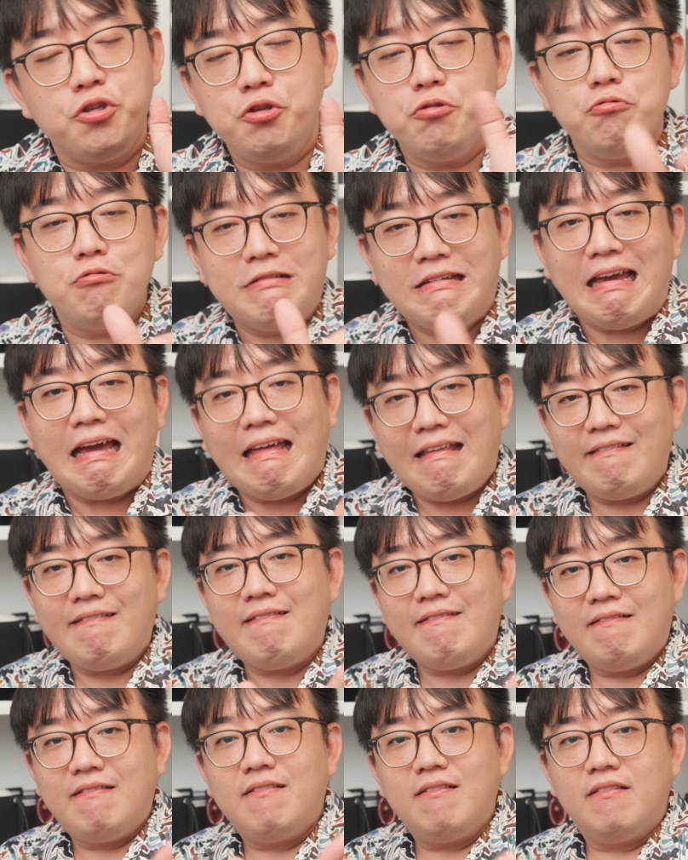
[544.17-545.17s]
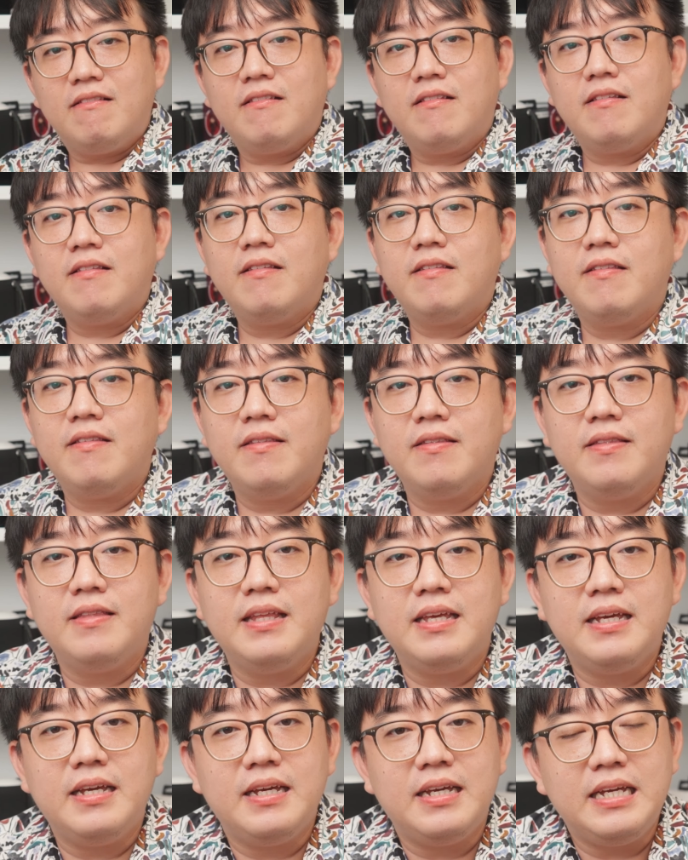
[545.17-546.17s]
you get
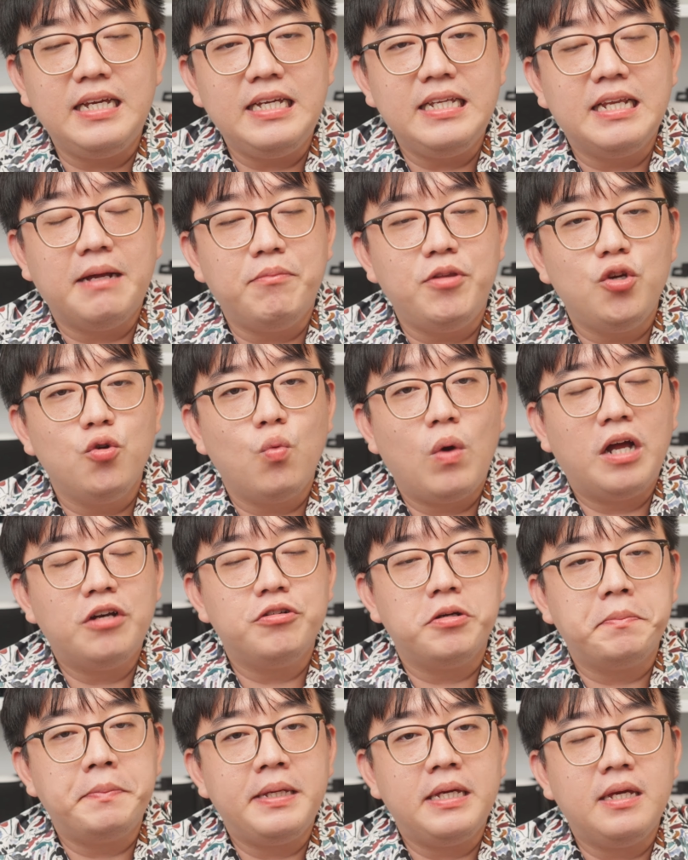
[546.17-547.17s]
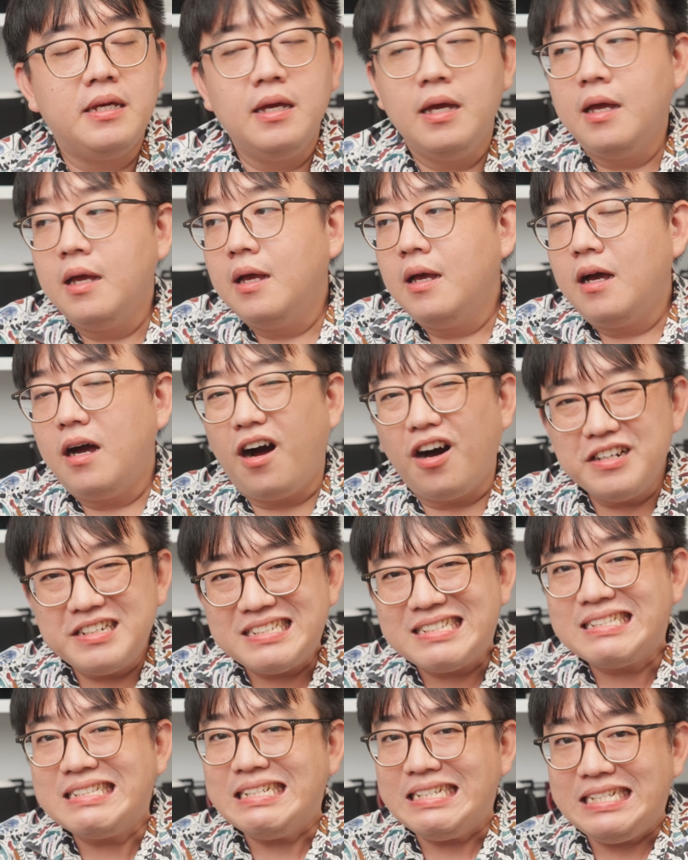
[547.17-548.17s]
the EW100P?
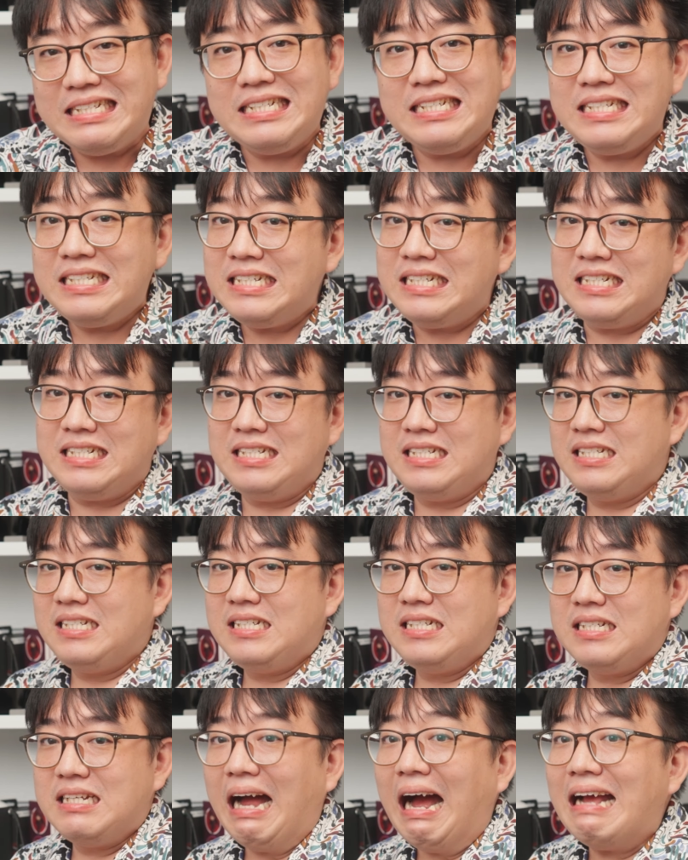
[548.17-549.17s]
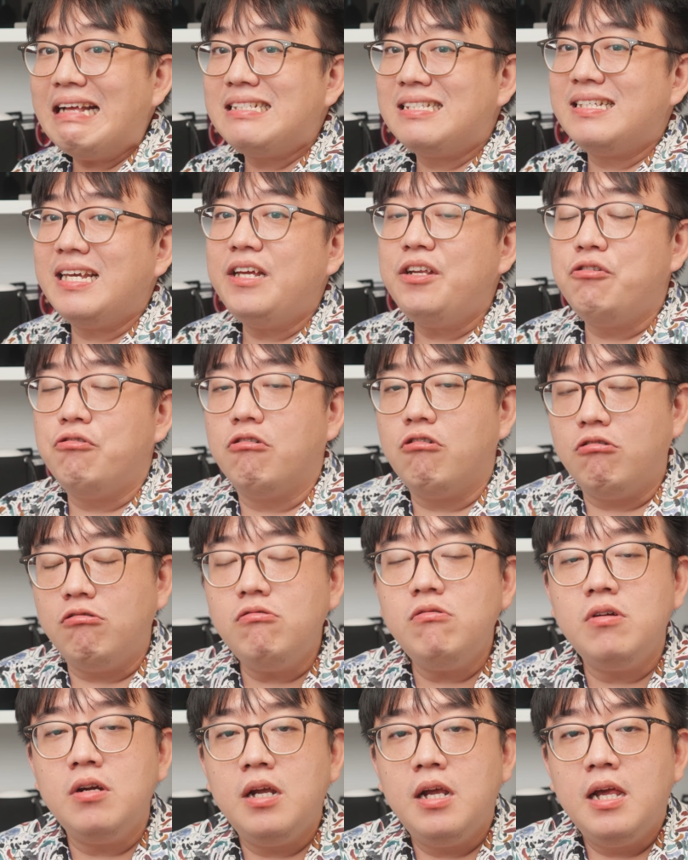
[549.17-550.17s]
Honestly, I'd say
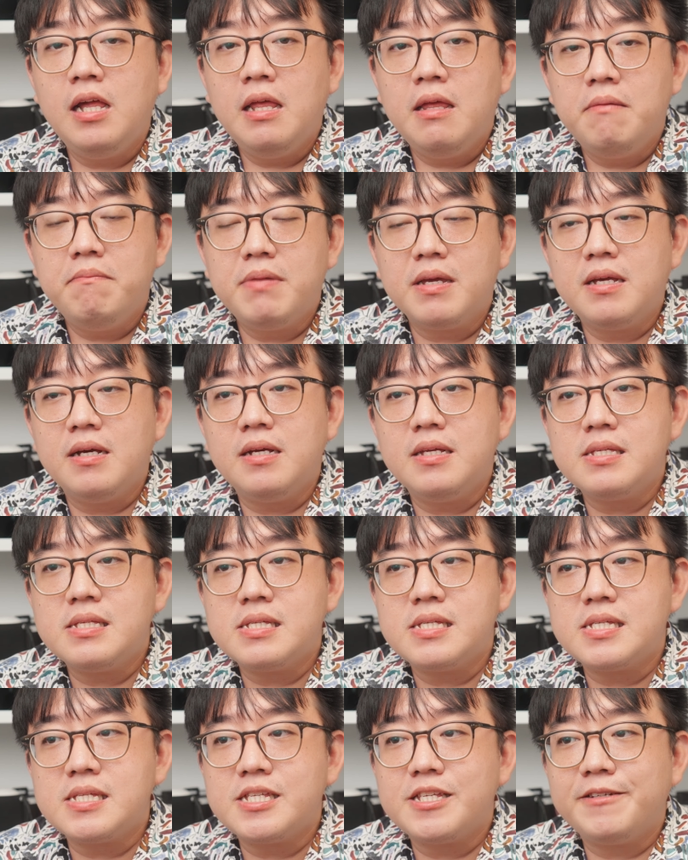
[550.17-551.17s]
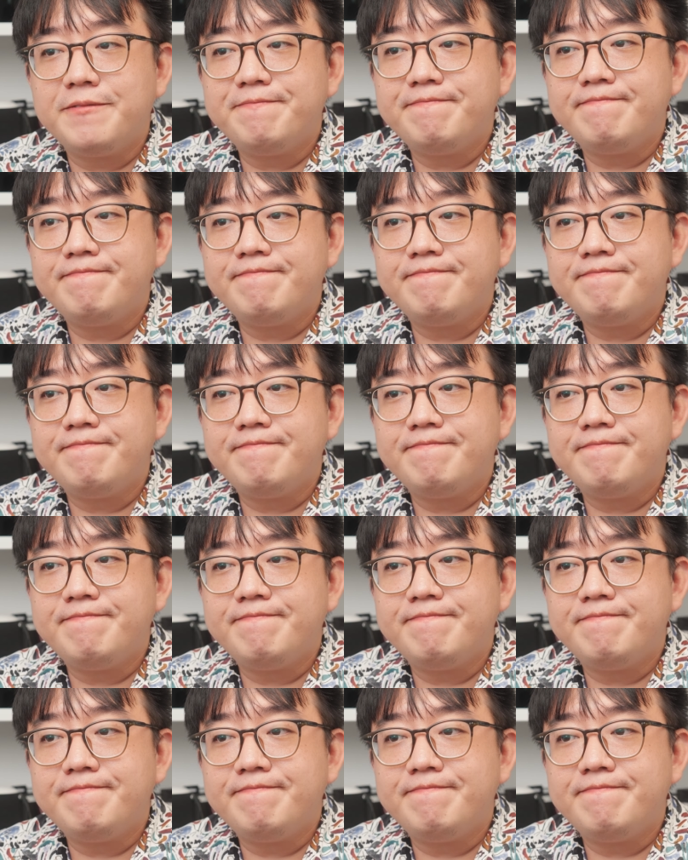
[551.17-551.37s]
no, because